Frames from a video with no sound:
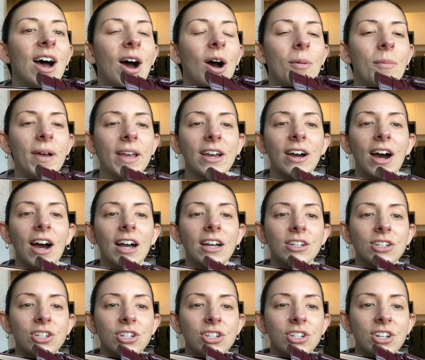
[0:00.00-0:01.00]
Oh my
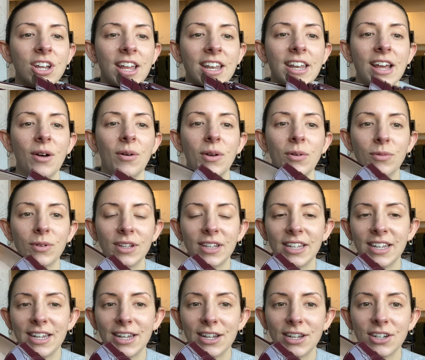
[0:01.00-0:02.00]
gosh. And now I really
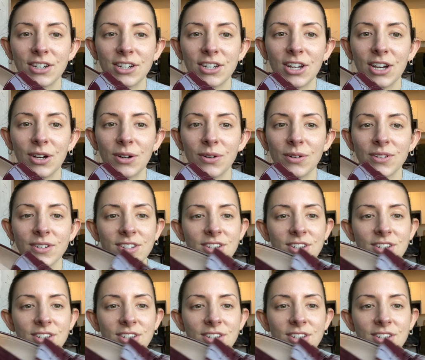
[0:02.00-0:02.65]
need a good coat